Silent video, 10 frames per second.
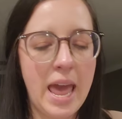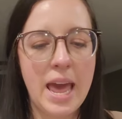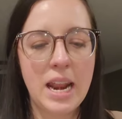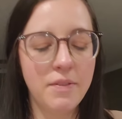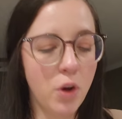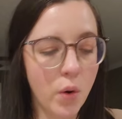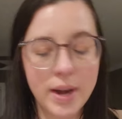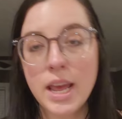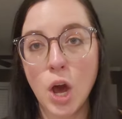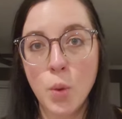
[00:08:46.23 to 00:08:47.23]
And I've
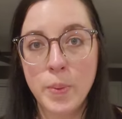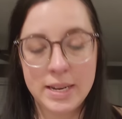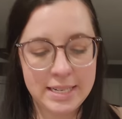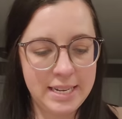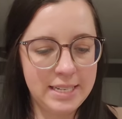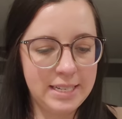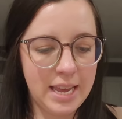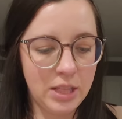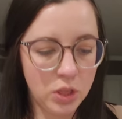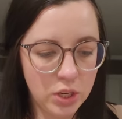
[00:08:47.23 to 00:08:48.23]
already opened it
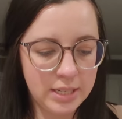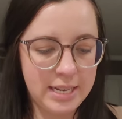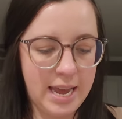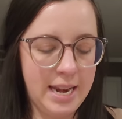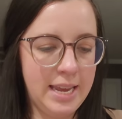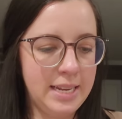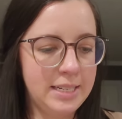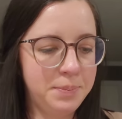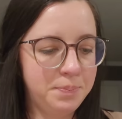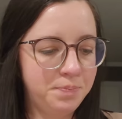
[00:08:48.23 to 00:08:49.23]
and looked at it.